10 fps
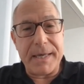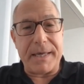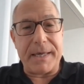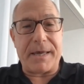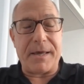
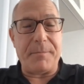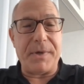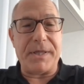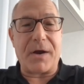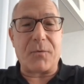it can
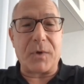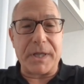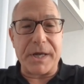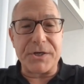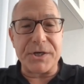be that
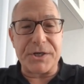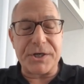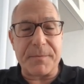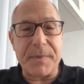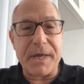
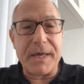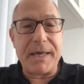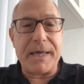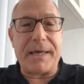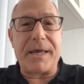relationship,
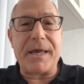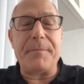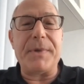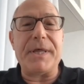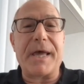it
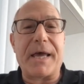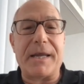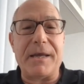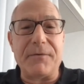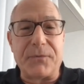can be
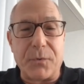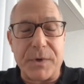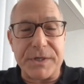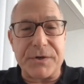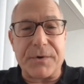that
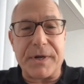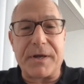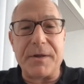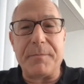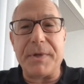influencer,
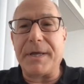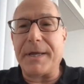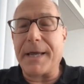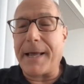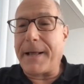it can
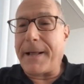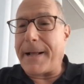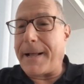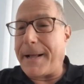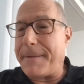be
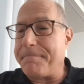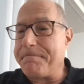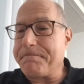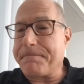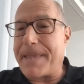
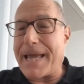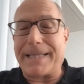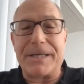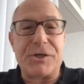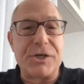um,
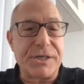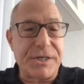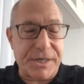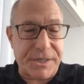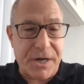that
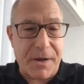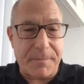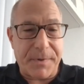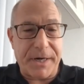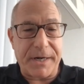logistics
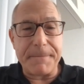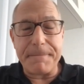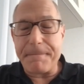company.